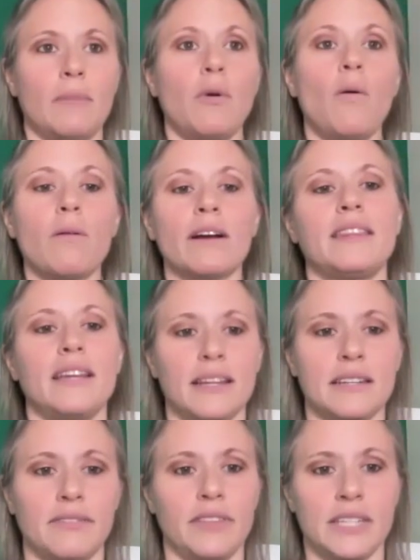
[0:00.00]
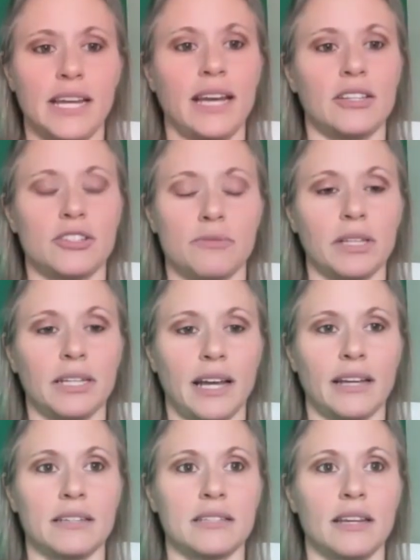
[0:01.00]
Or at the end of the day, it's really
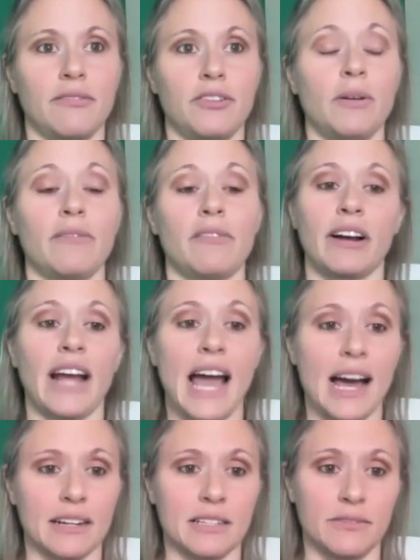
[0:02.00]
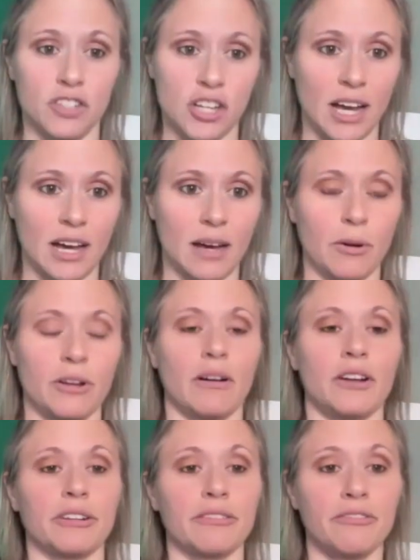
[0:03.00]
nice if you have a very active job or you're
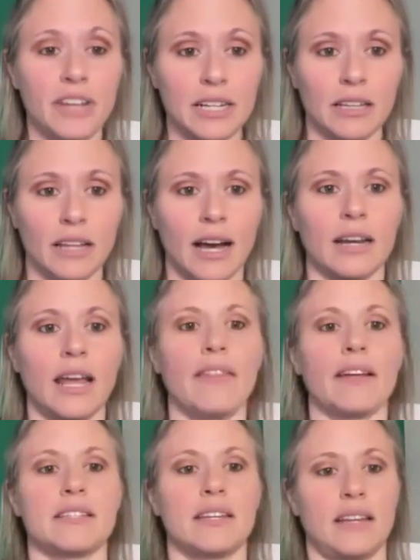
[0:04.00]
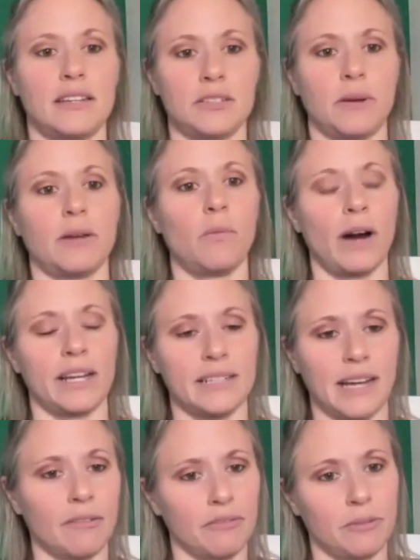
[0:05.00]
on your feet a lot, and that's a nice way to wind
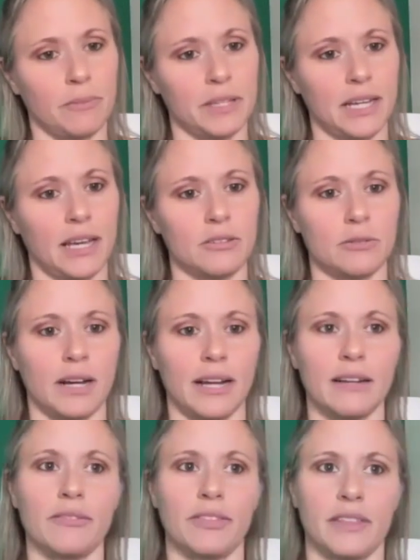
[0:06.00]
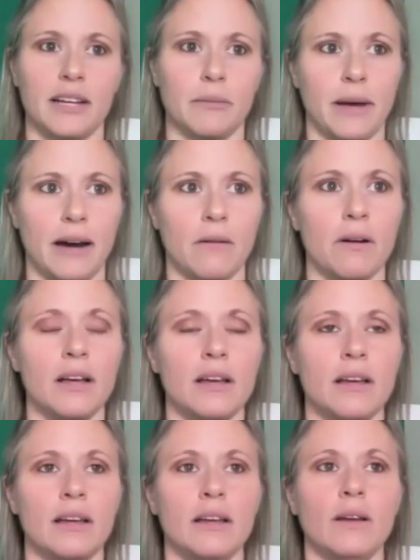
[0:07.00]
down from the day. So kind of think about
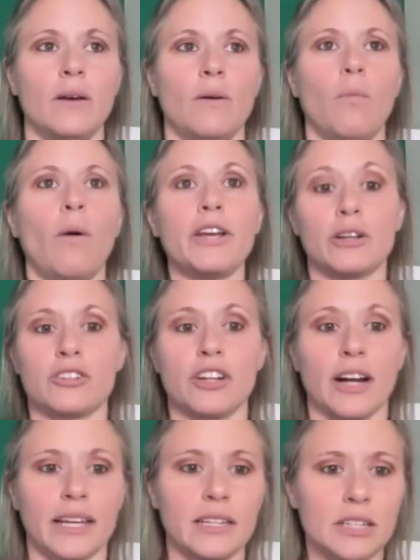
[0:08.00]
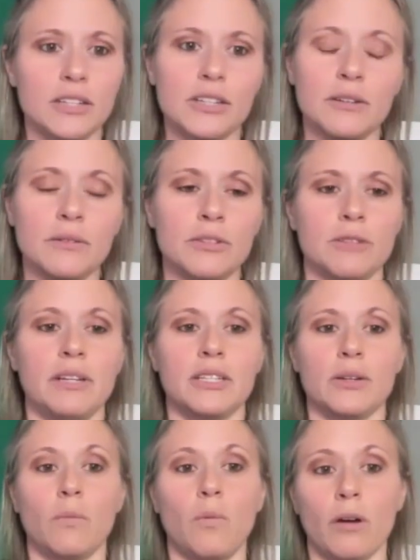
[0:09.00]
what you're trying to do. Do you need
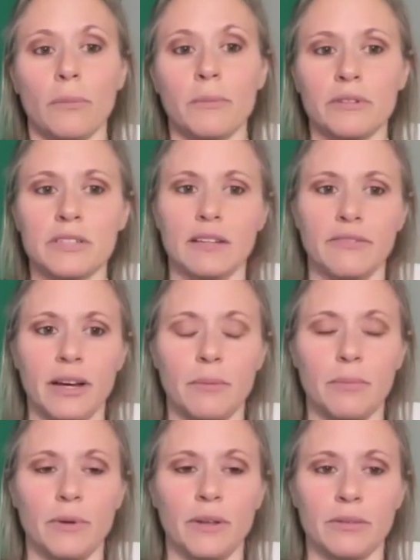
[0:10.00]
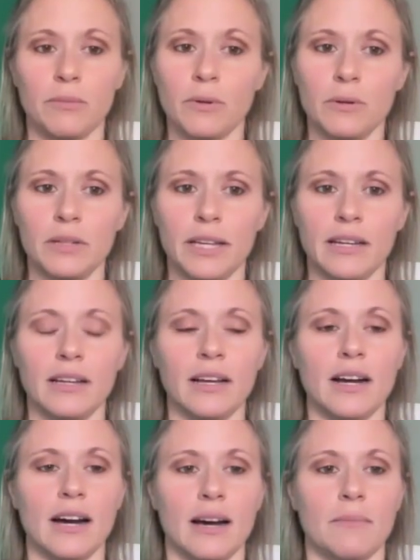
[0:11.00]
to warm yourself up with the rolling?
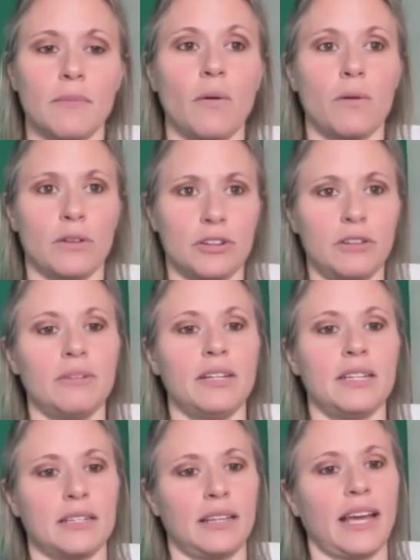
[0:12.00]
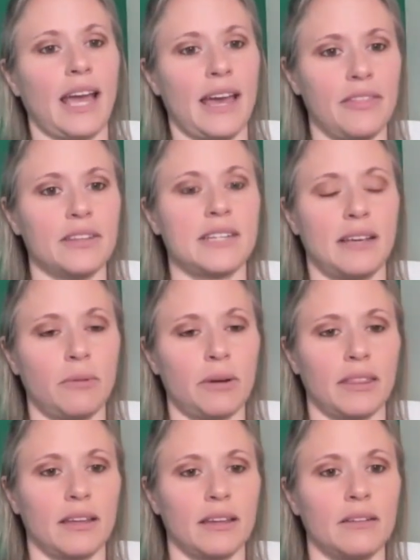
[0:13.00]
Or do you need to like end the day
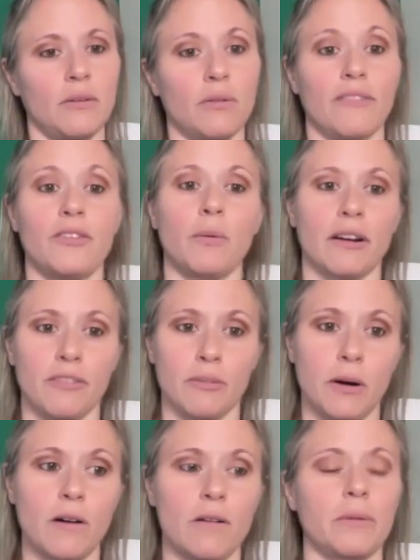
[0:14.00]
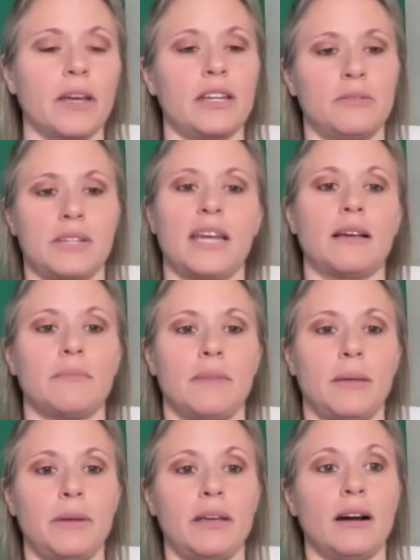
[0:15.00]
with it? Or if you work from home, can you take
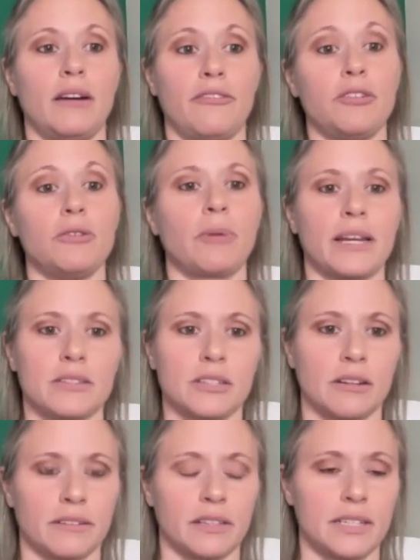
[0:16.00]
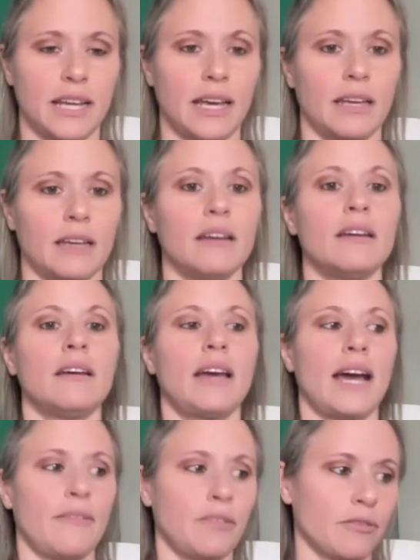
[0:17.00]
maybe a few breaks during the day,
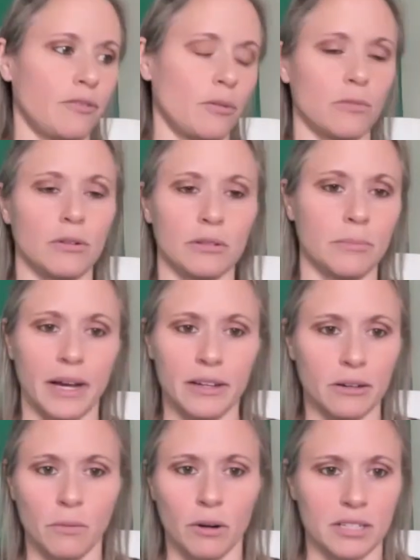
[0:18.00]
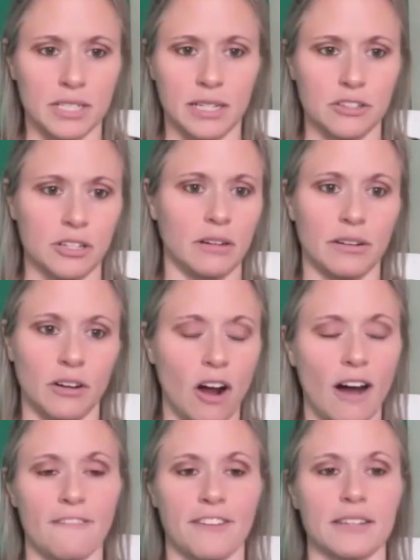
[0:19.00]
have your foam roller by your workstation or your
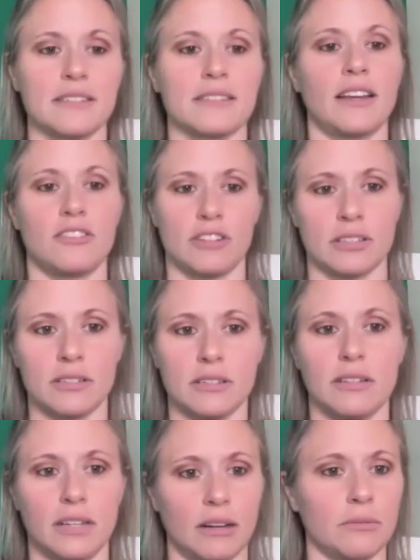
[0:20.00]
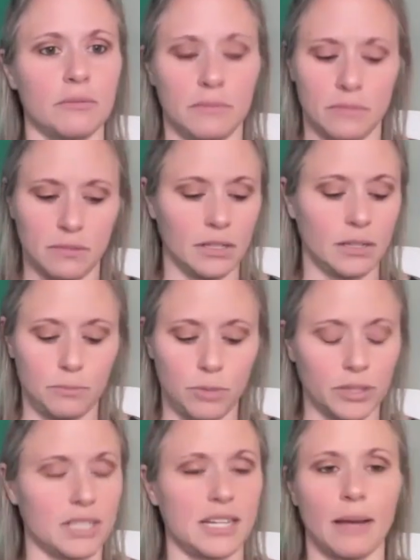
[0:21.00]
office, and just,
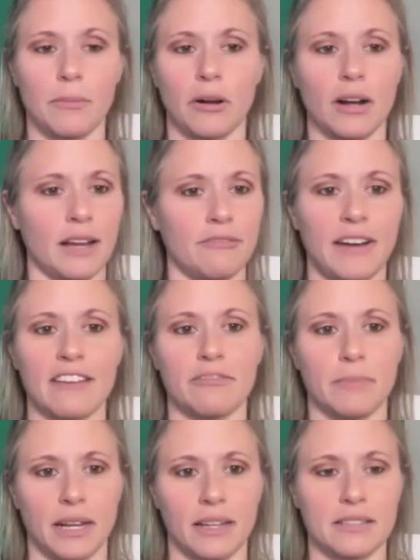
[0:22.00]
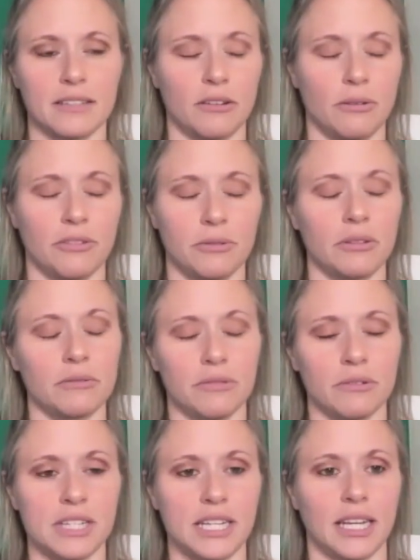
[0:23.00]
put the timer on 5 minutes and go through a little
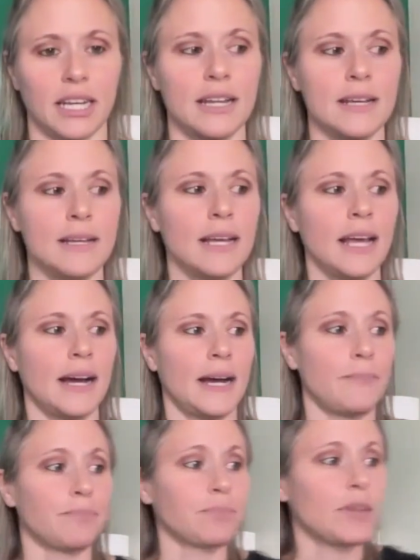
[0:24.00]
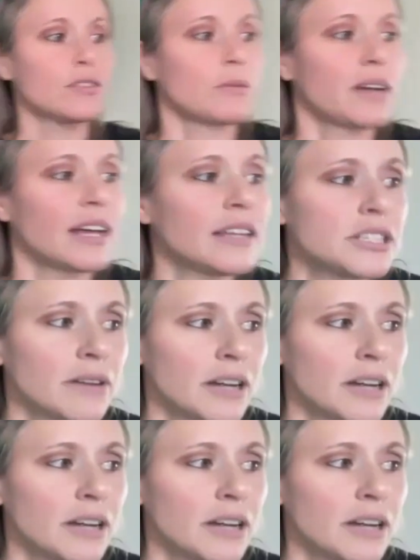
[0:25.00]
routine. So what I like to